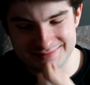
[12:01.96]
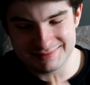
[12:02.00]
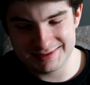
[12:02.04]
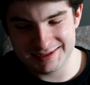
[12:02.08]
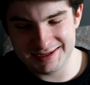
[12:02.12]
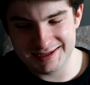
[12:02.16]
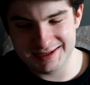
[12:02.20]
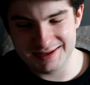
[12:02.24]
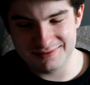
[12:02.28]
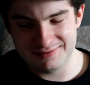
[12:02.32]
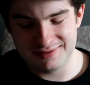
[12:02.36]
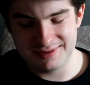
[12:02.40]

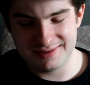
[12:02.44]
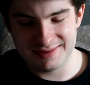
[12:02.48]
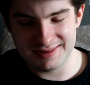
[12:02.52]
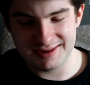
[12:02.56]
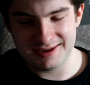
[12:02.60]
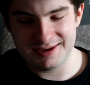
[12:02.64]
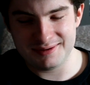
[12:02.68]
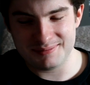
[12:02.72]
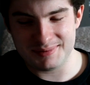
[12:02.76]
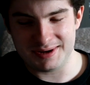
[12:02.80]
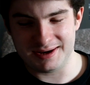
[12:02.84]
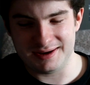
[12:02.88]
really, if you
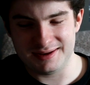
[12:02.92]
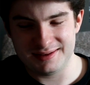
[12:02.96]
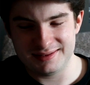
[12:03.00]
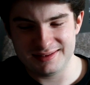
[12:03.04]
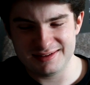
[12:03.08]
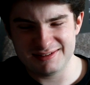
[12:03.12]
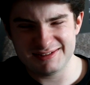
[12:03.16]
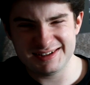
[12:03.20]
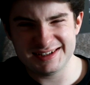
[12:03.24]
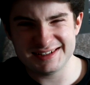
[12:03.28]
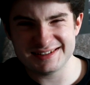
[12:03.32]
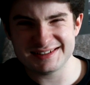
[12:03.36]
think about it,
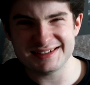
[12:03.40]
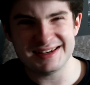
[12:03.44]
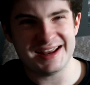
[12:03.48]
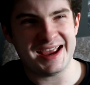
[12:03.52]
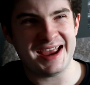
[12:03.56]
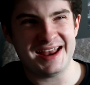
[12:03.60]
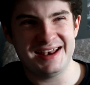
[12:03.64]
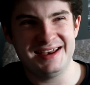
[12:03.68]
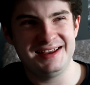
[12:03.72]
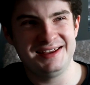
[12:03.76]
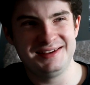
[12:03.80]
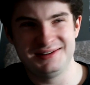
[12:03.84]
there isn't
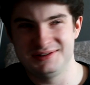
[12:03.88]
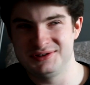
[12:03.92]
any